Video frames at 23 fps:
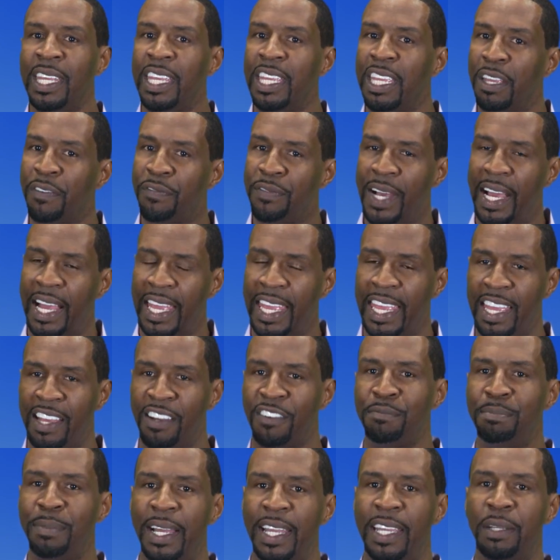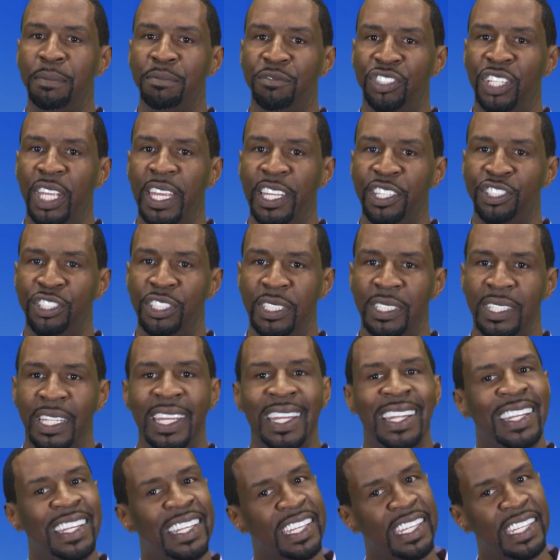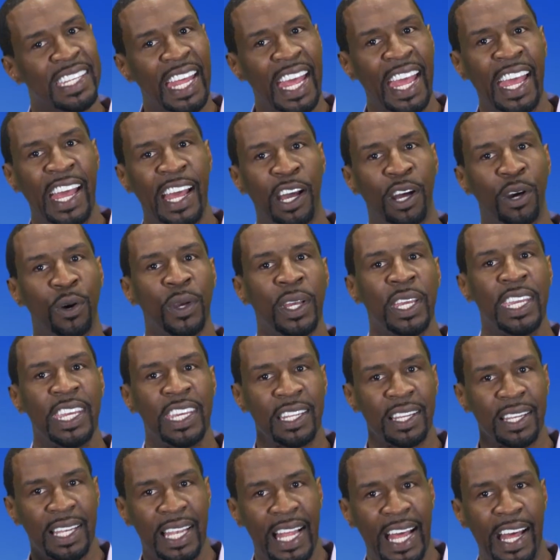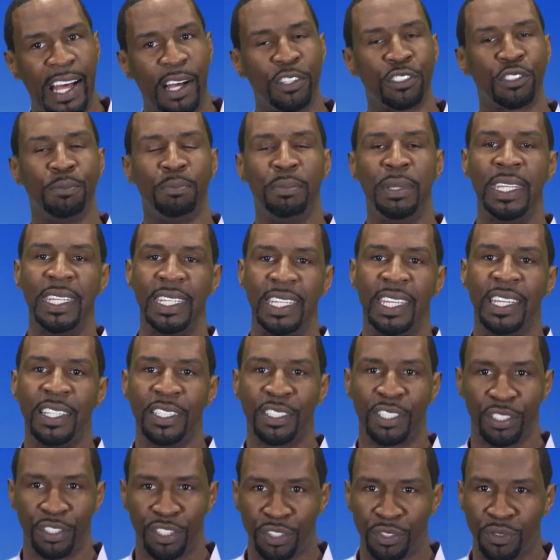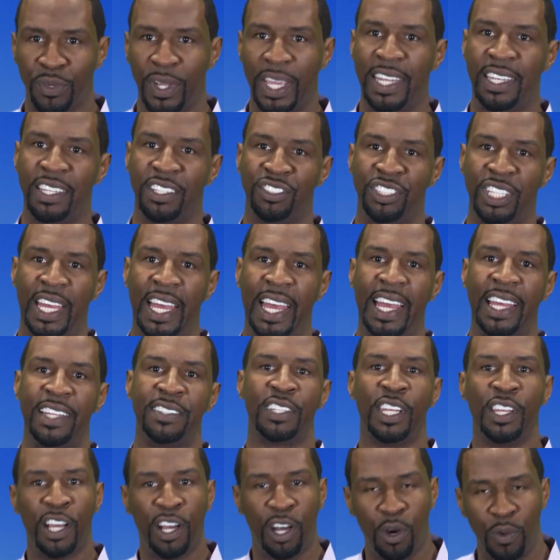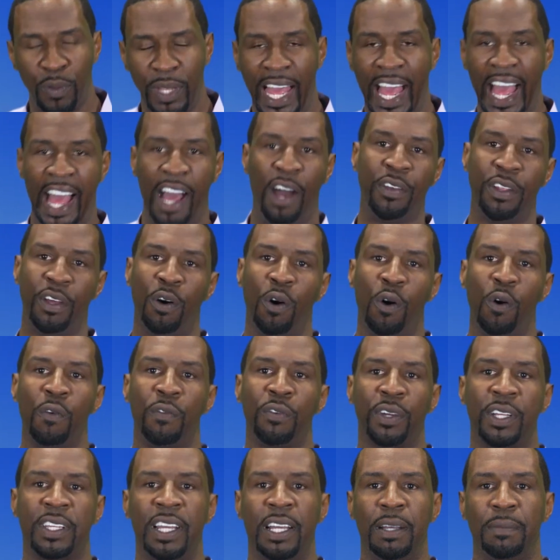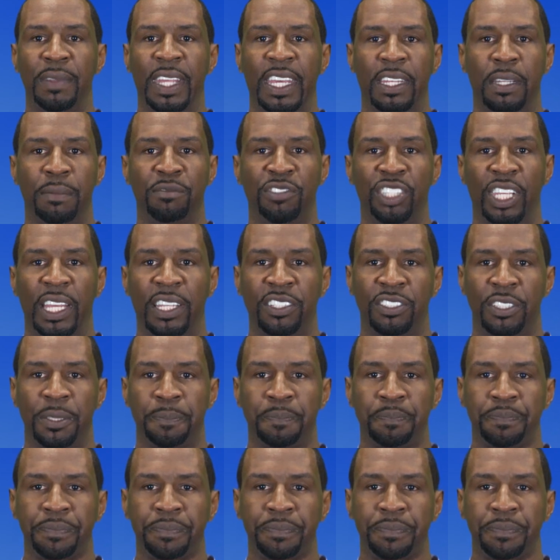if I have my objection, now it allows me to strategize on how to overcome that objection.